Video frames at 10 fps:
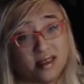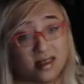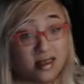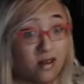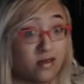
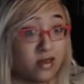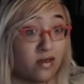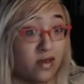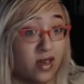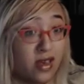6
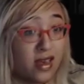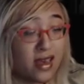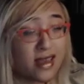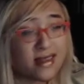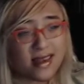also
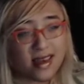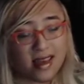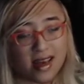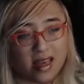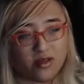hits like a
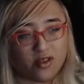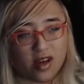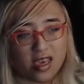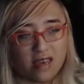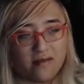goddamn
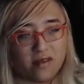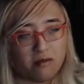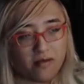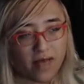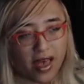truck even
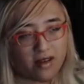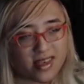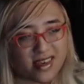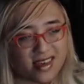without